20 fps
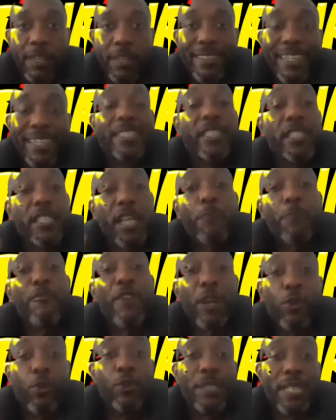There's some
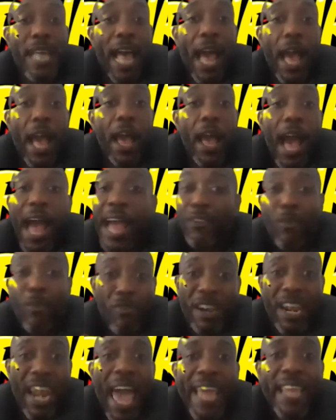records that I
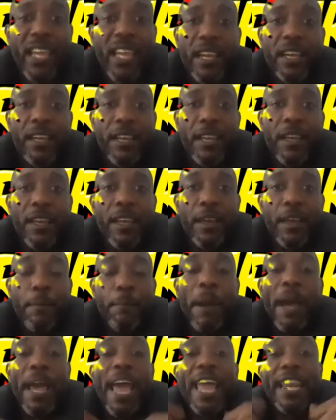don't like,
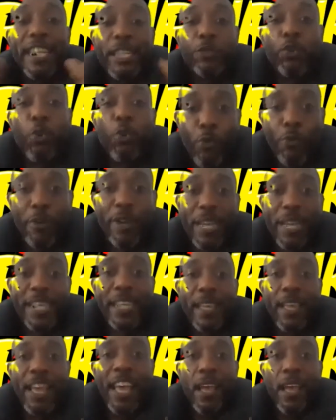but editorially,
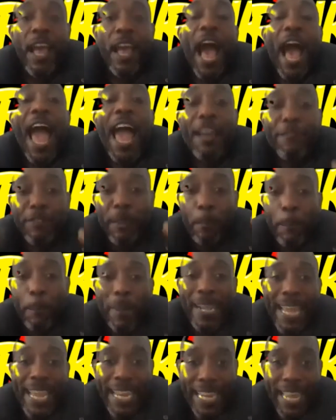I have to
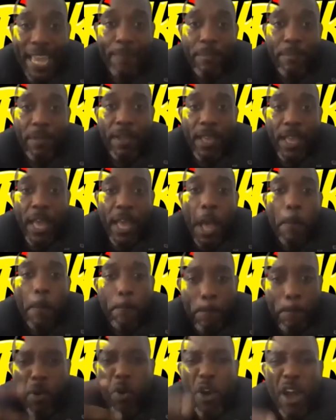play them
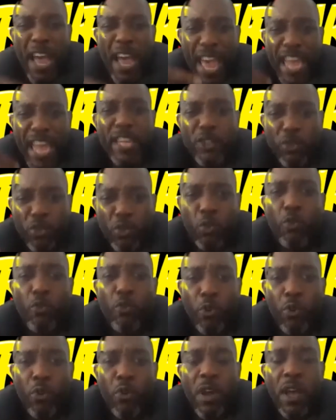and put an
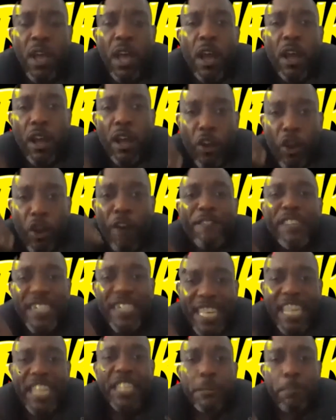editorial
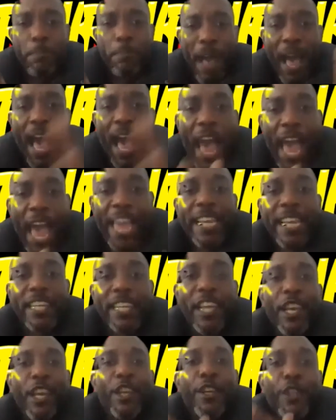conversation behind
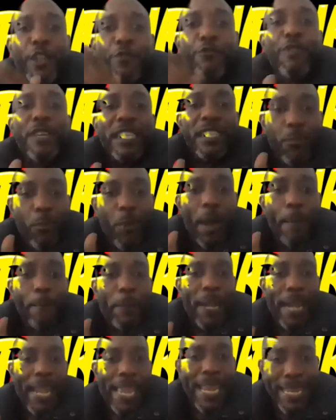the reason why I'm
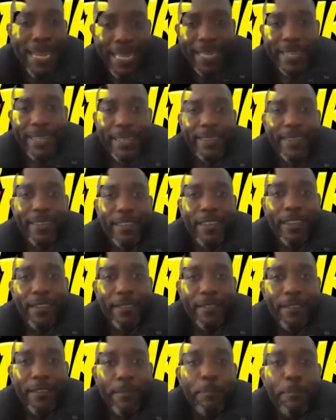playing it
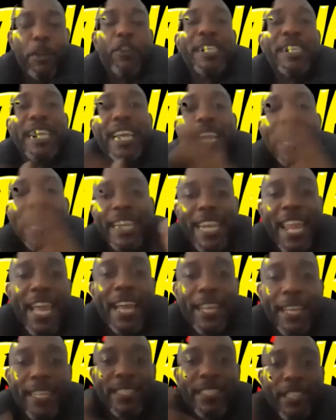because it
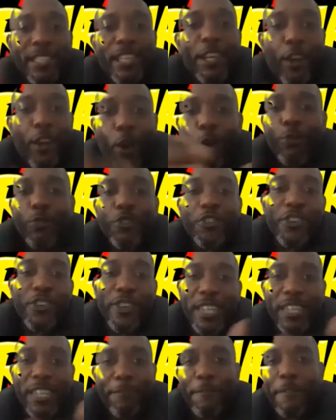connects to the culture in
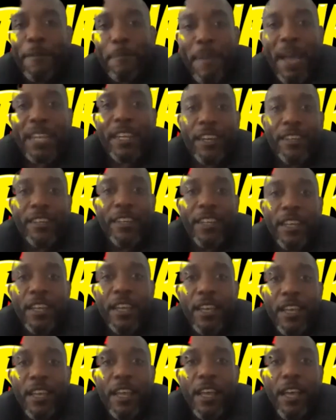a different manner.
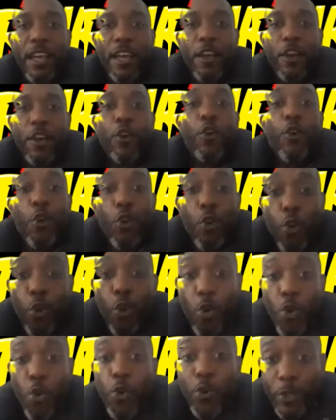
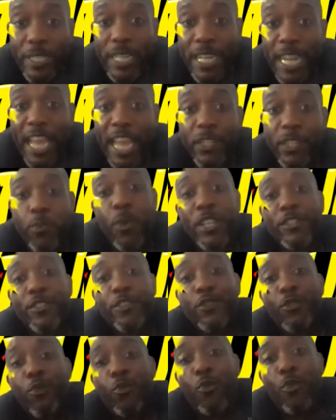Who's the next one to
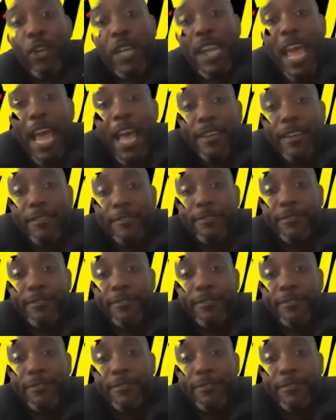do all of that?